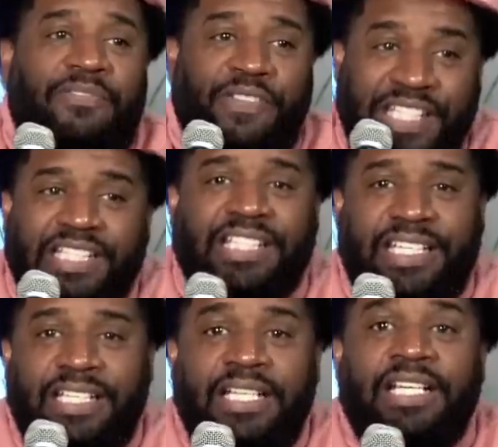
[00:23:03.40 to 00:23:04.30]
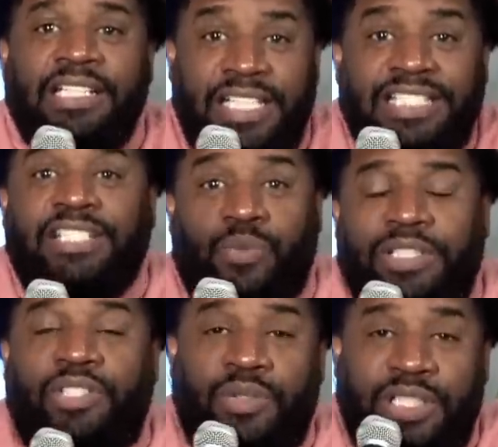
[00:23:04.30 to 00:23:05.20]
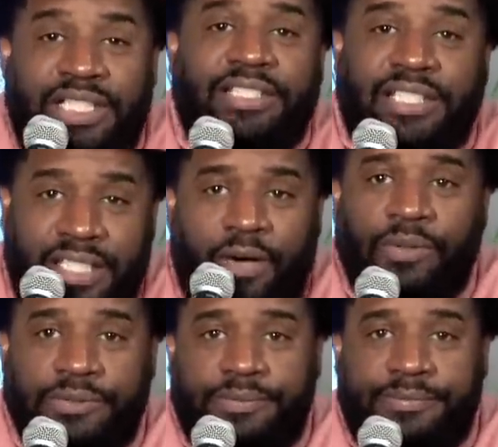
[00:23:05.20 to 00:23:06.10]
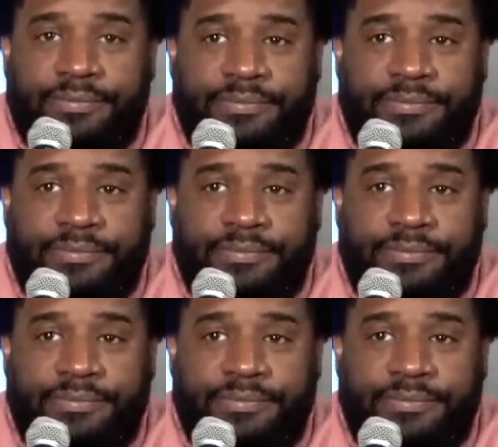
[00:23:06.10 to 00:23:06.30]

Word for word: what I'm feeling. This is what you need to know.